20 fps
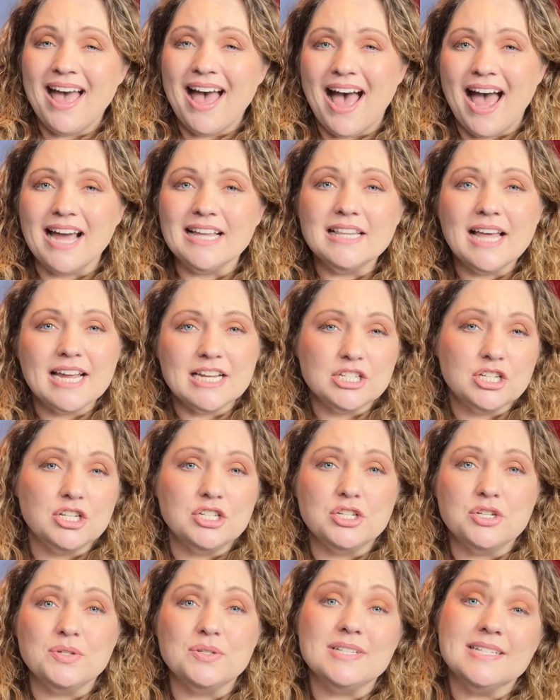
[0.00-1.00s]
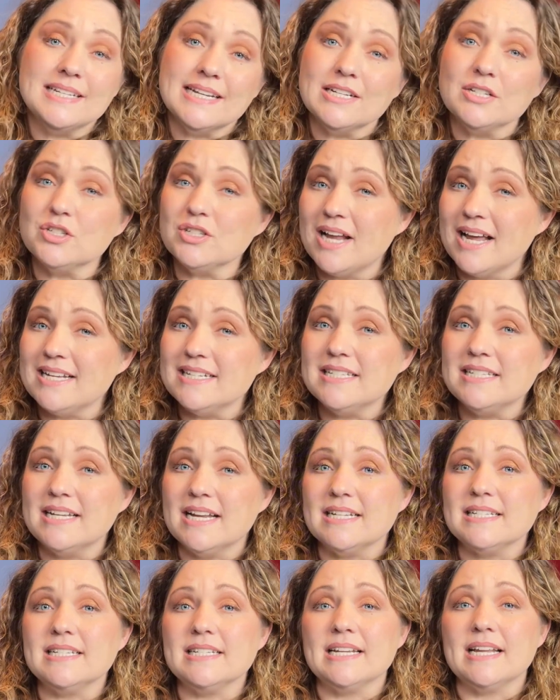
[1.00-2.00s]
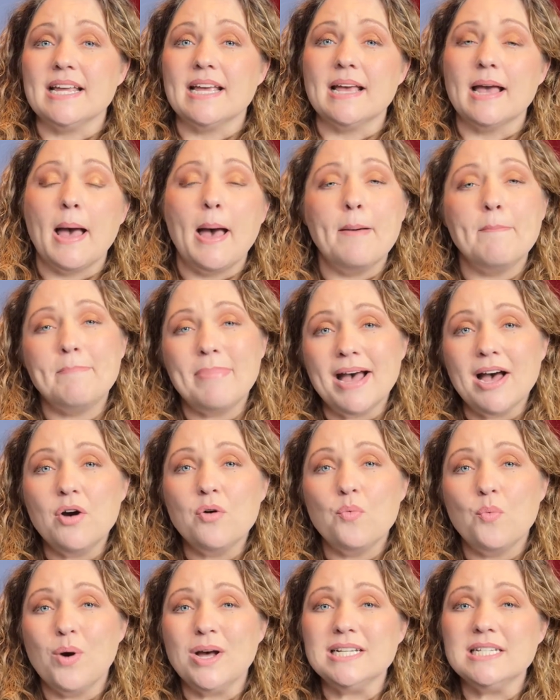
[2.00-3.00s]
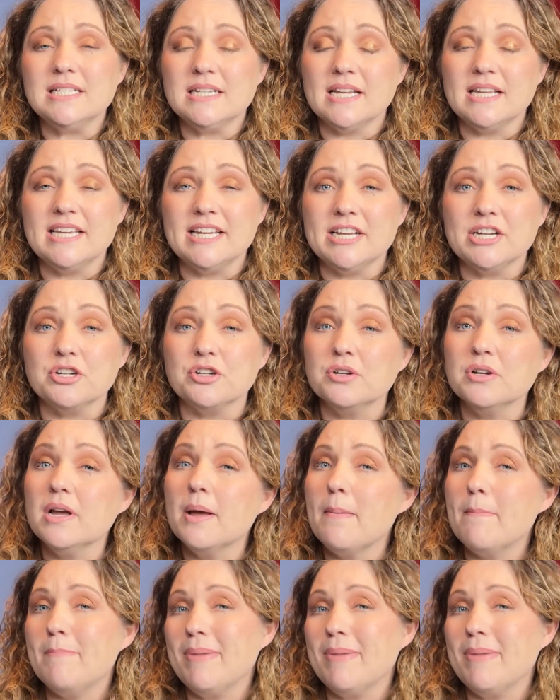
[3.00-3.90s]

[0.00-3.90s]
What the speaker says: I like to do standardized testing about once a year,